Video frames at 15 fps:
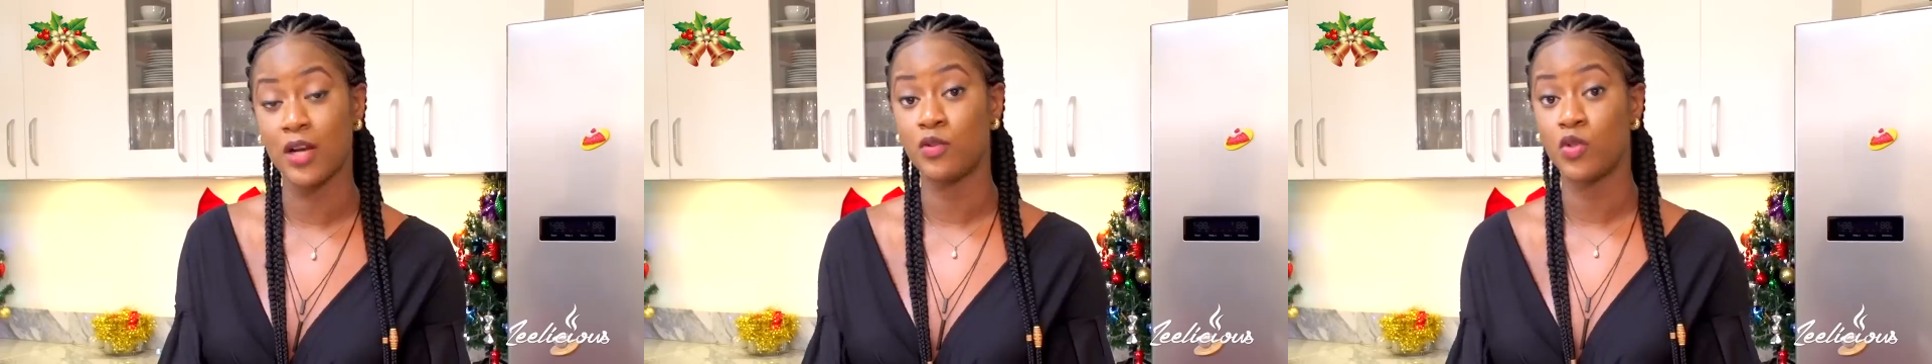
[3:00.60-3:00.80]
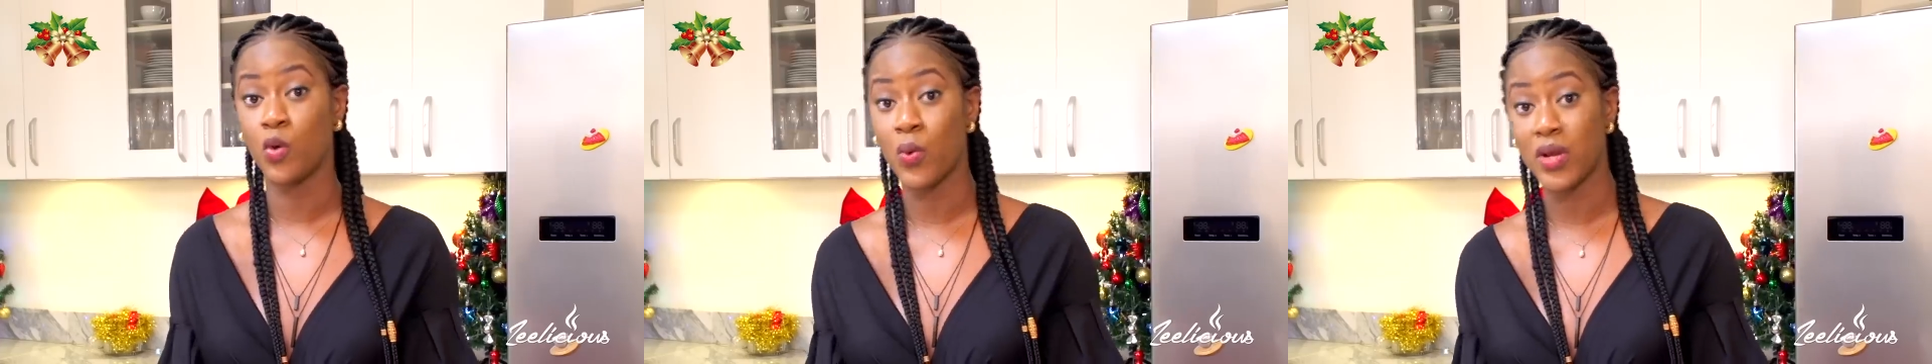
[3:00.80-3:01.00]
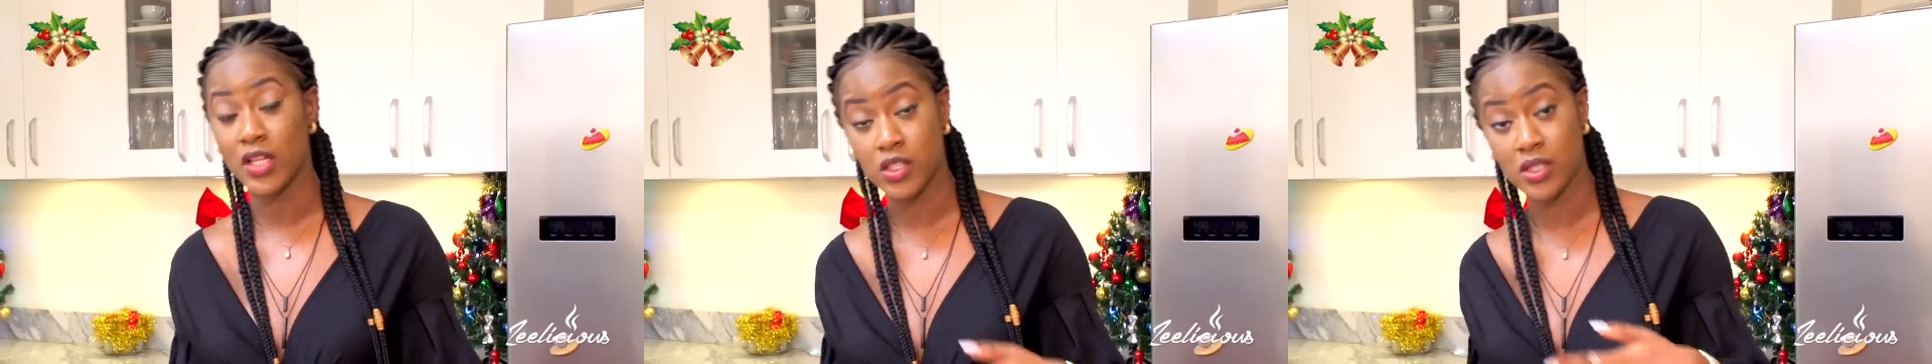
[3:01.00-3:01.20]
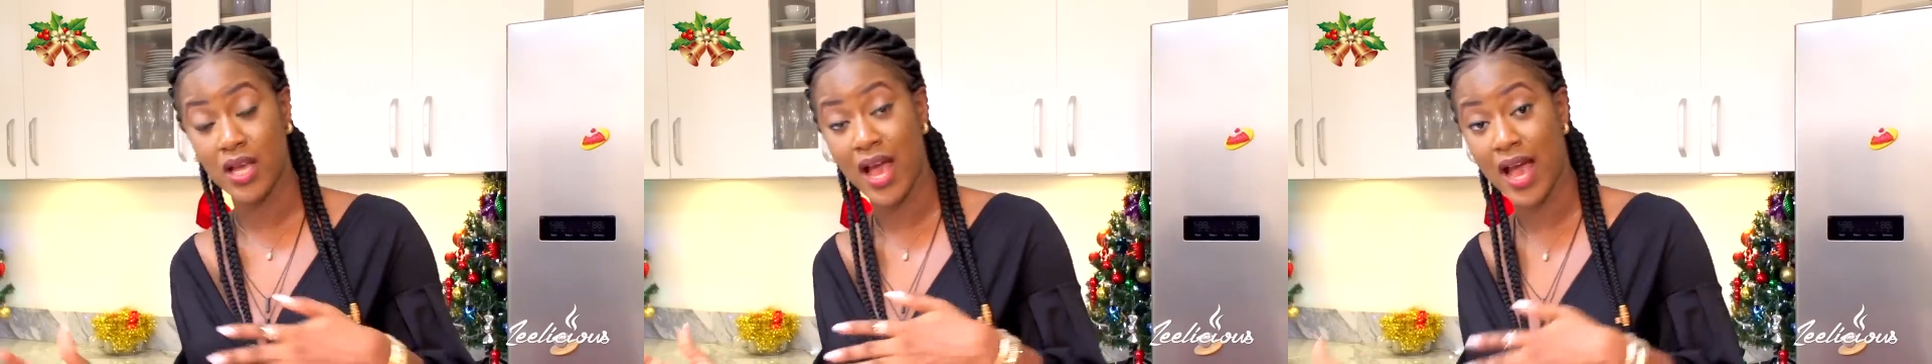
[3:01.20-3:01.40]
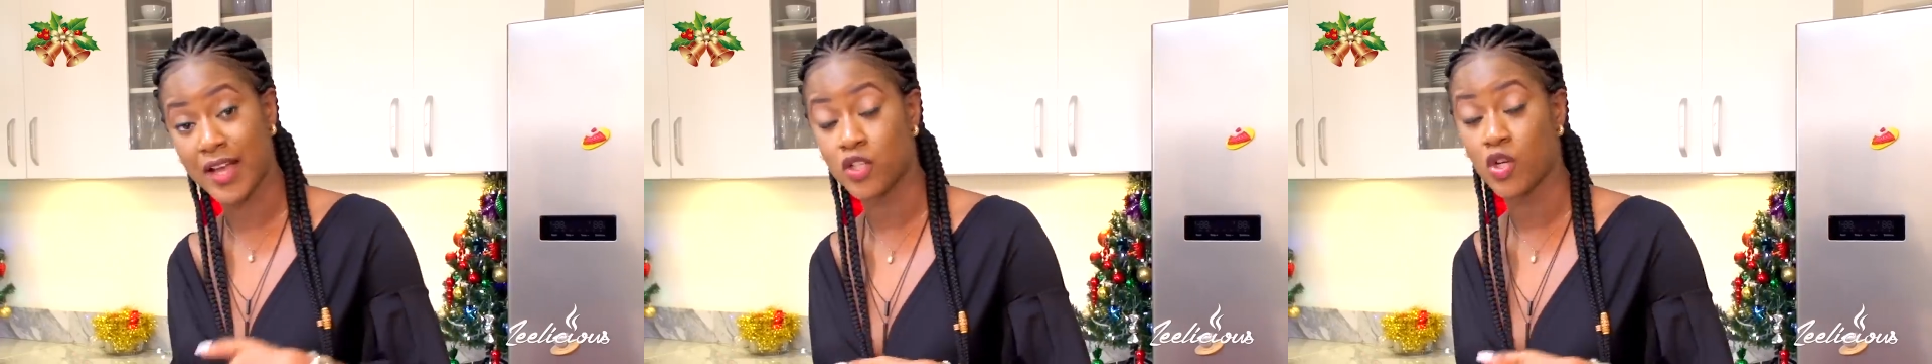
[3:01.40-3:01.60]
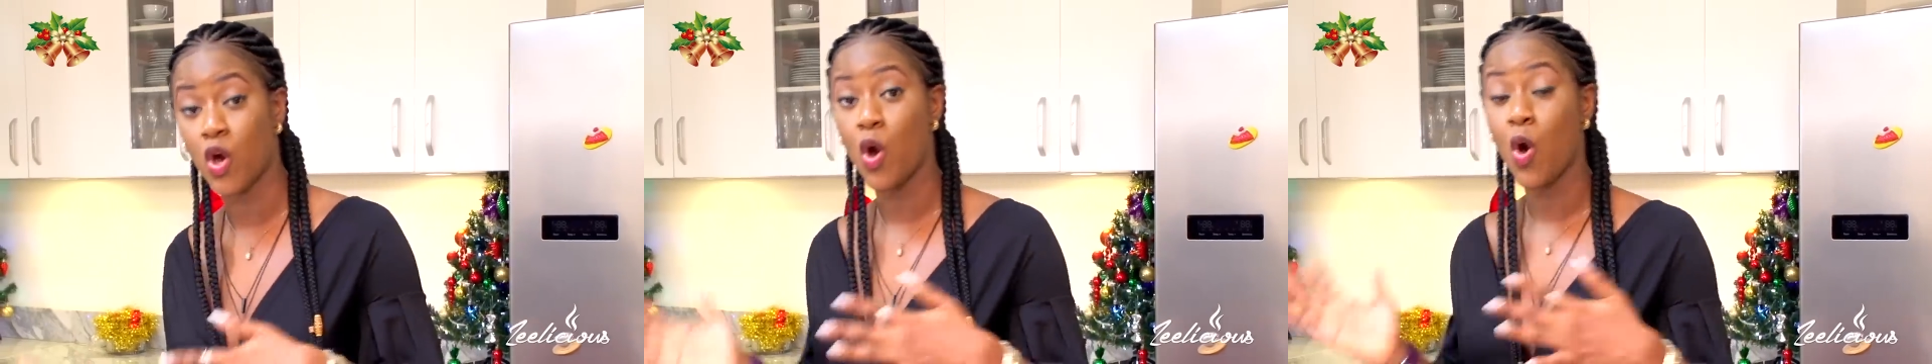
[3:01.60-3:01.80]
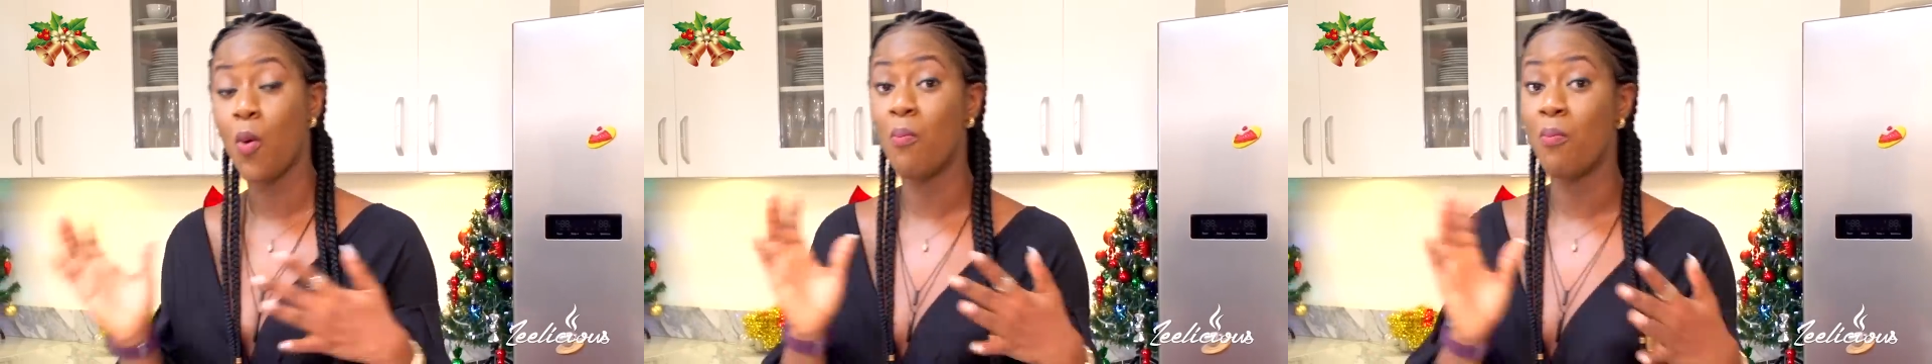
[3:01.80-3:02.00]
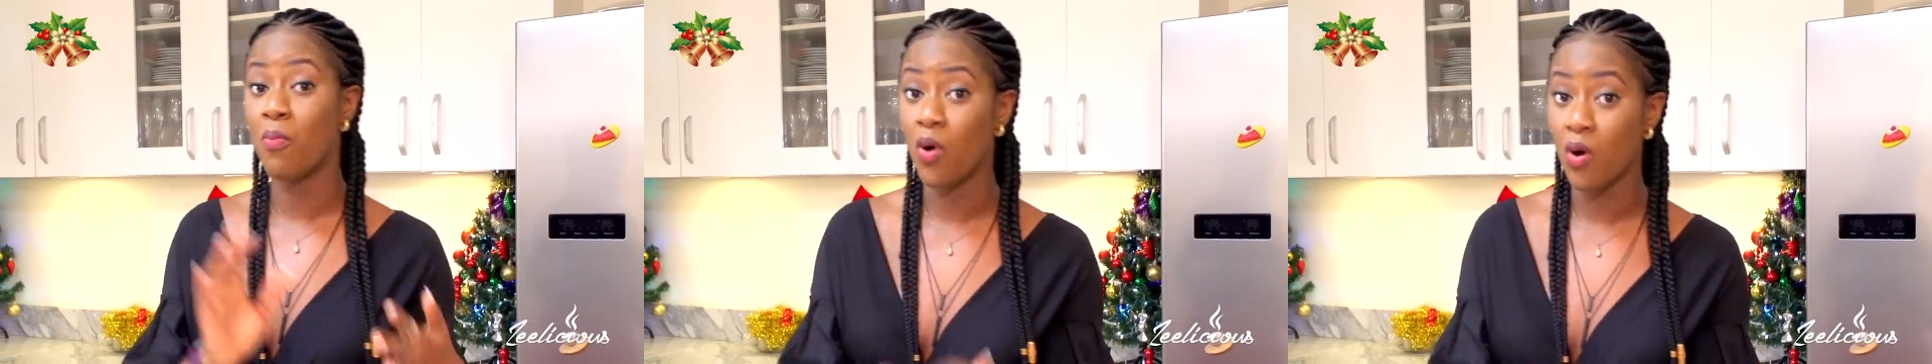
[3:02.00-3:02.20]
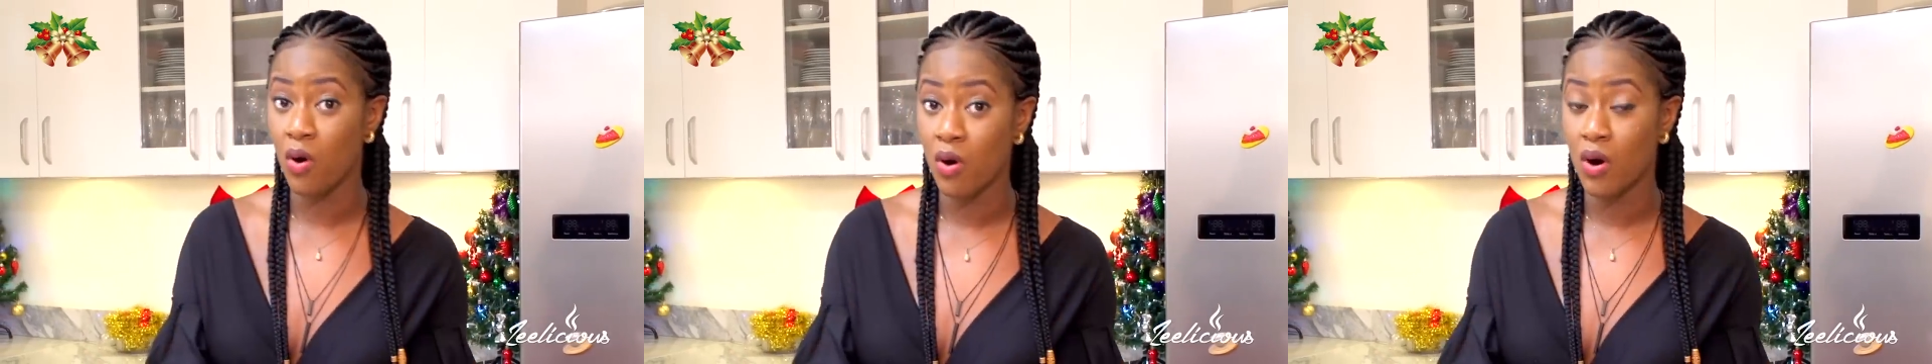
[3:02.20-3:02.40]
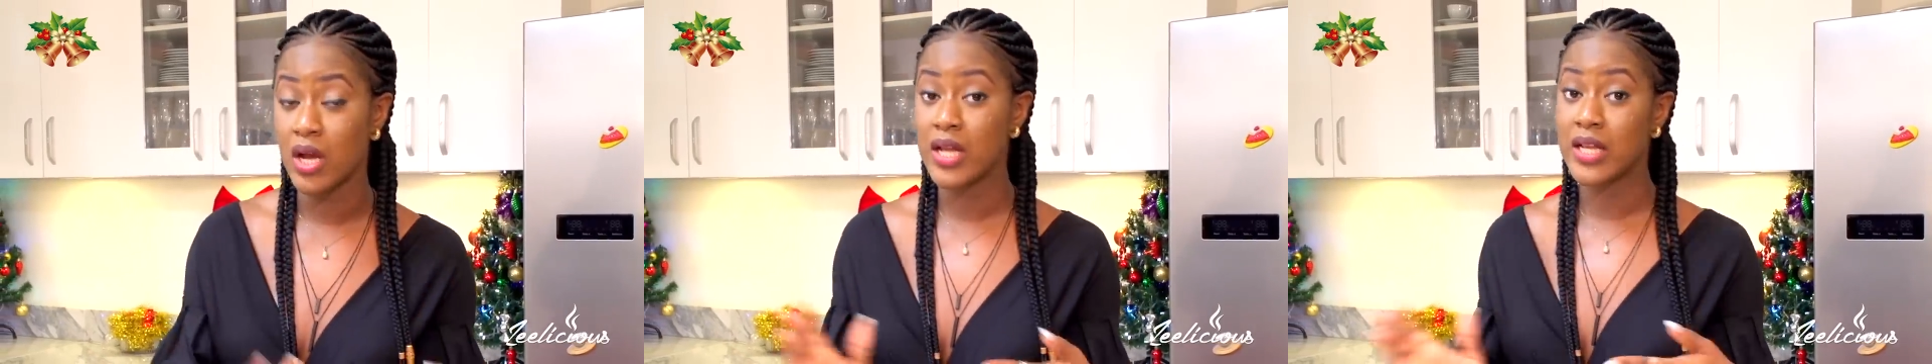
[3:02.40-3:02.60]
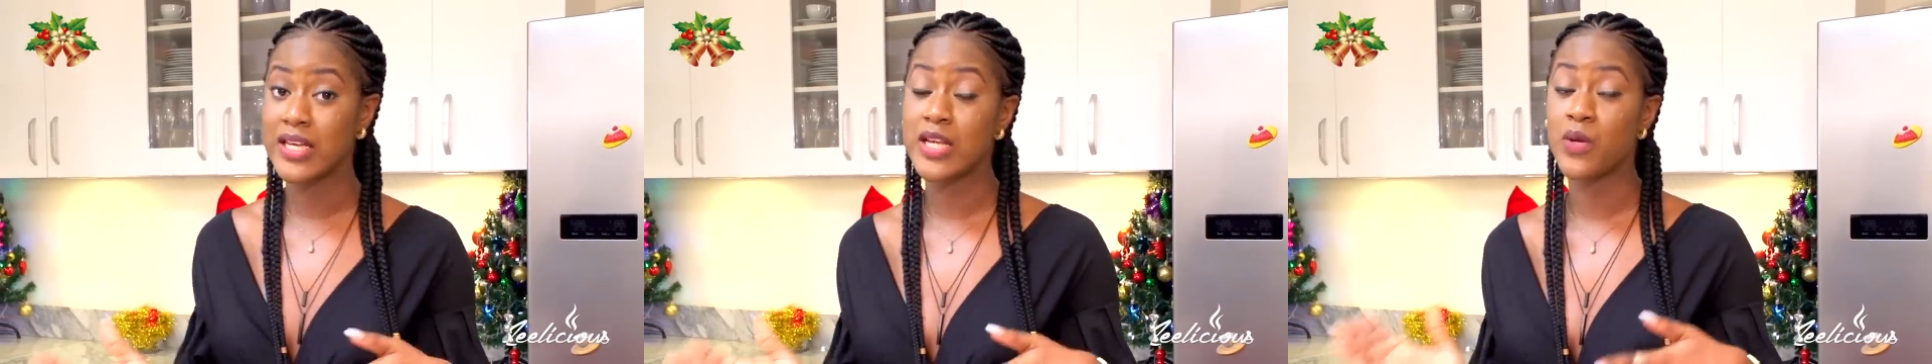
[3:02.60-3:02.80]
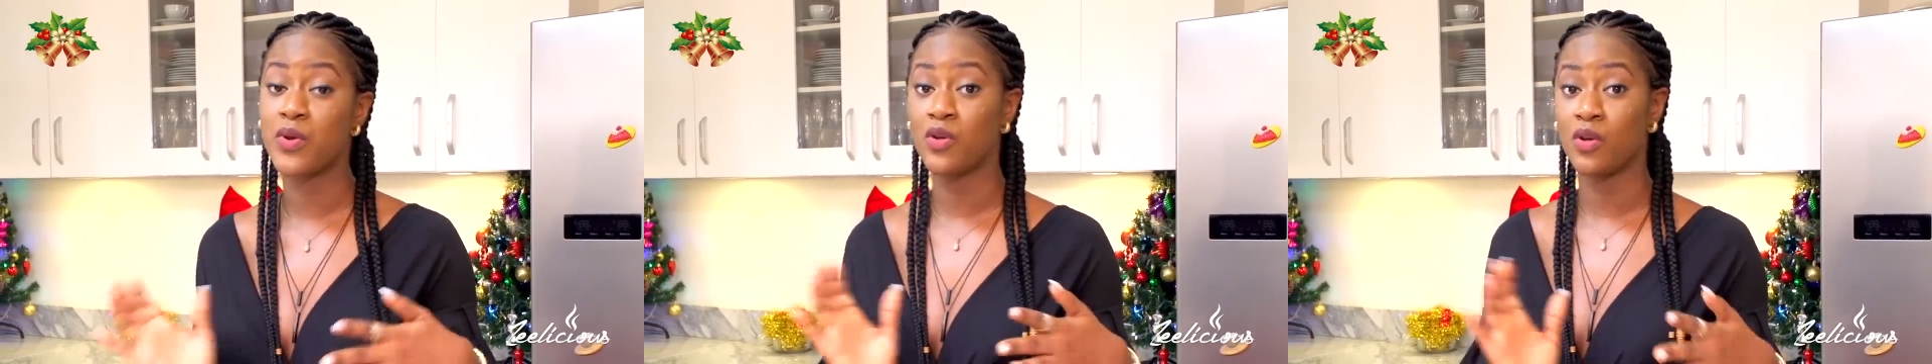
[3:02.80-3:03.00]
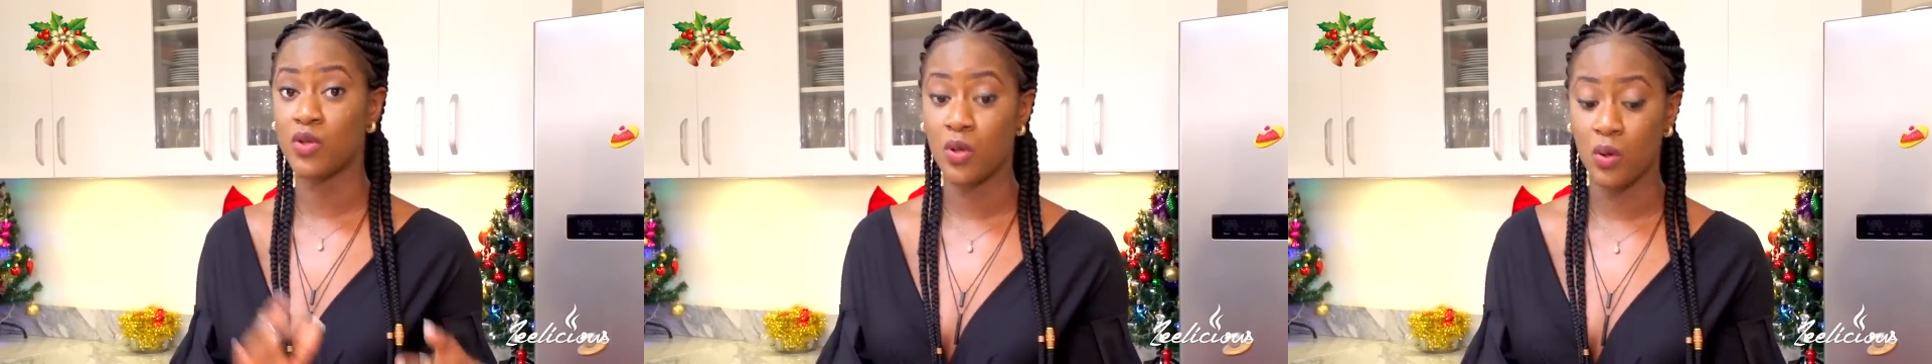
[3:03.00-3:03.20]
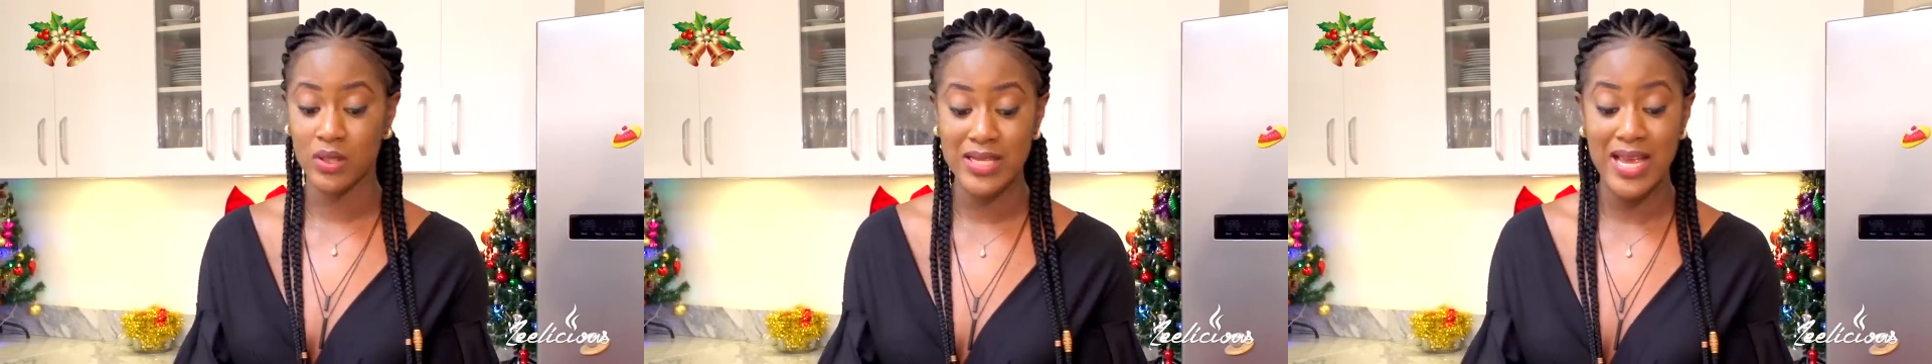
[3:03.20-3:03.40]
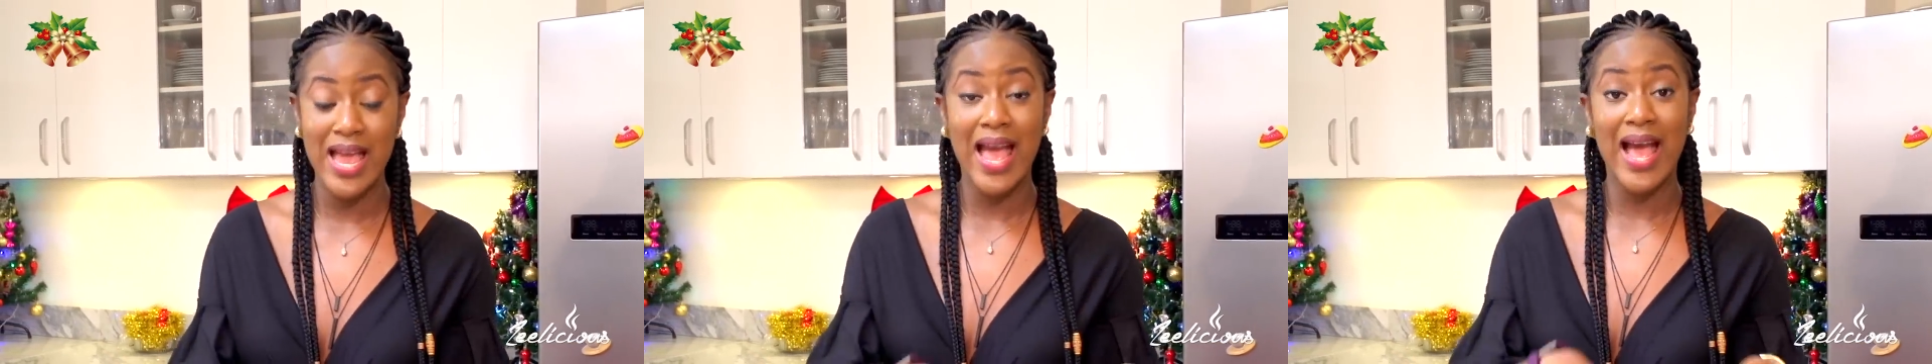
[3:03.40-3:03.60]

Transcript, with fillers: i'll know whether to add more liquid or not